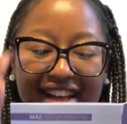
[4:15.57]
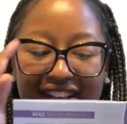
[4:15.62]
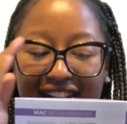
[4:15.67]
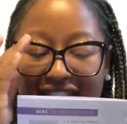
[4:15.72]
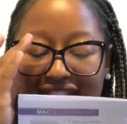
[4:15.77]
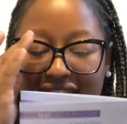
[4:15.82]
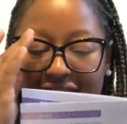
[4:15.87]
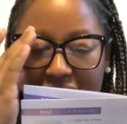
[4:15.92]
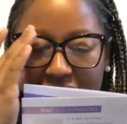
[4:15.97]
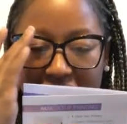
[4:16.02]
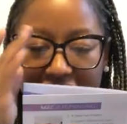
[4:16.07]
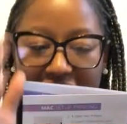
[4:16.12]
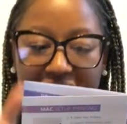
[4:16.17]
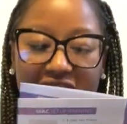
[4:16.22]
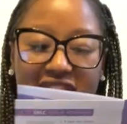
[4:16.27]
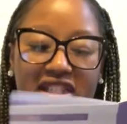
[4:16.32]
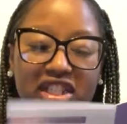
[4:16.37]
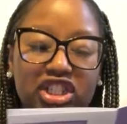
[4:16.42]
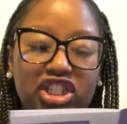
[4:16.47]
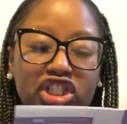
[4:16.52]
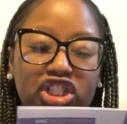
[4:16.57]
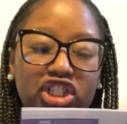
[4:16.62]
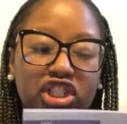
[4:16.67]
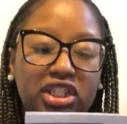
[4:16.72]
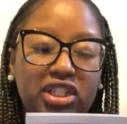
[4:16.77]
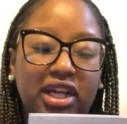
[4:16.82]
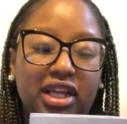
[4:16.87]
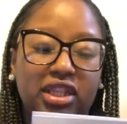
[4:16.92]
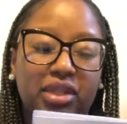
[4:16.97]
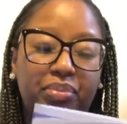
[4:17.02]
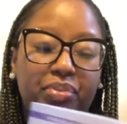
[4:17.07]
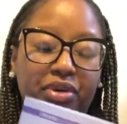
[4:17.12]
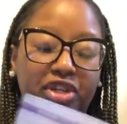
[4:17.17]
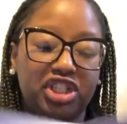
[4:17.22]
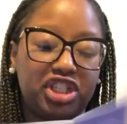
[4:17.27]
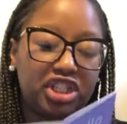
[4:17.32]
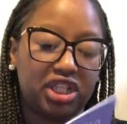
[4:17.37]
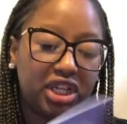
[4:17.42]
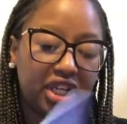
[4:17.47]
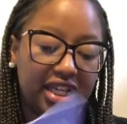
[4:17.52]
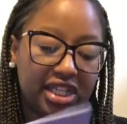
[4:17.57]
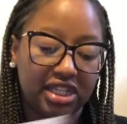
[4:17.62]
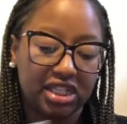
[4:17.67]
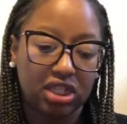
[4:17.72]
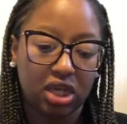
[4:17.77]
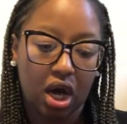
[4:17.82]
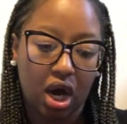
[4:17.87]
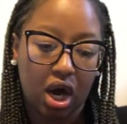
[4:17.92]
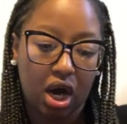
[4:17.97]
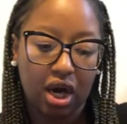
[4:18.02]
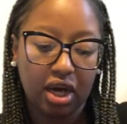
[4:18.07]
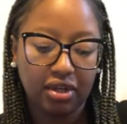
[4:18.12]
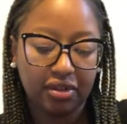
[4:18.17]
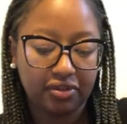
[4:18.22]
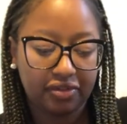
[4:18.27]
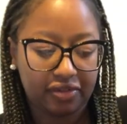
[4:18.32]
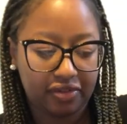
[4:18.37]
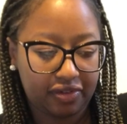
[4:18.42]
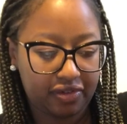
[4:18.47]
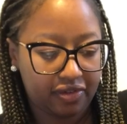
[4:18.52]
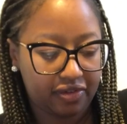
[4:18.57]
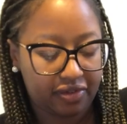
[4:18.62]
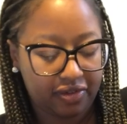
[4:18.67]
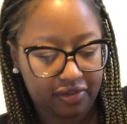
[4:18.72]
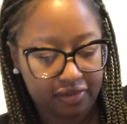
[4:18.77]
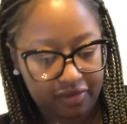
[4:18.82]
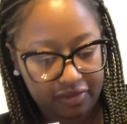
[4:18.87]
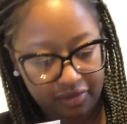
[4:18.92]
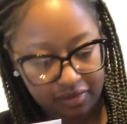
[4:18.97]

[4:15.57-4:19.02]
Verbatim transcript: So it says, ensure that the printer is off.